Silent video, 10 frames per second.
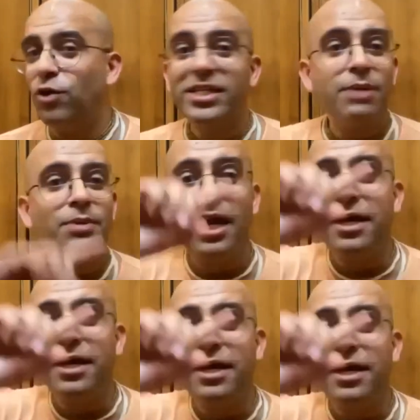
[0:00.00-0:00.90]
Like, for
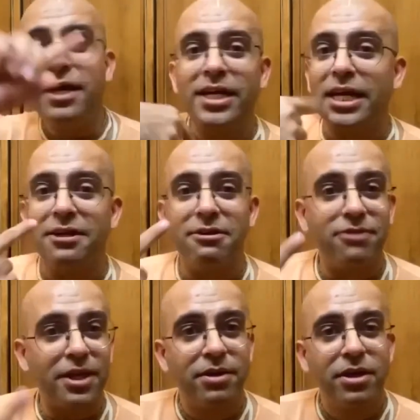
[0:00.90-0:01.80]
example, entire
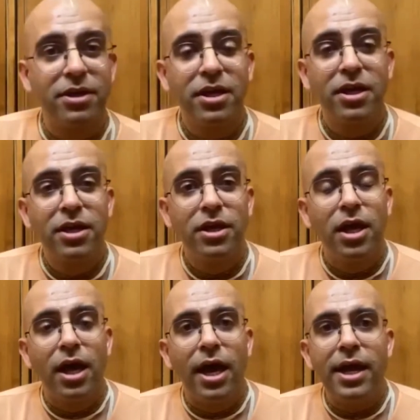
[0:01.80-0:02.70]
round goes inattentively.
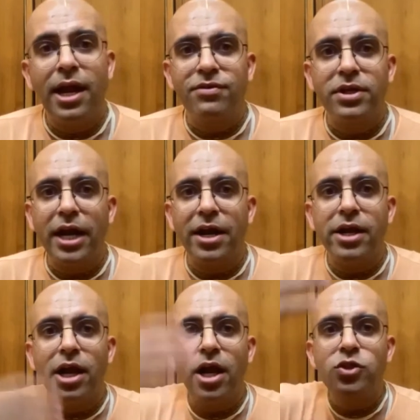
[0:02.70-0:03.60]
And after that,
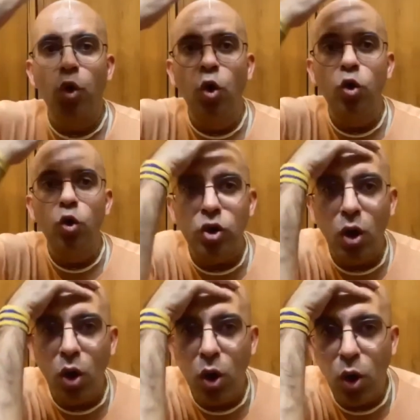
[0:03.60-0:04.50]
I realized, oh,
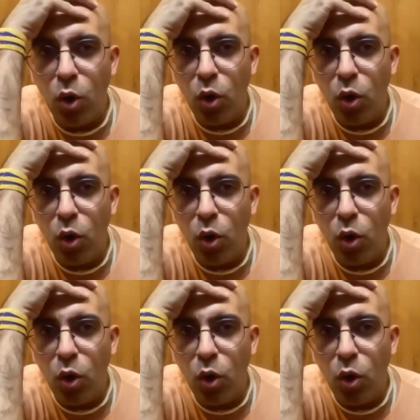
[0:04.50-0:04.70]
yo.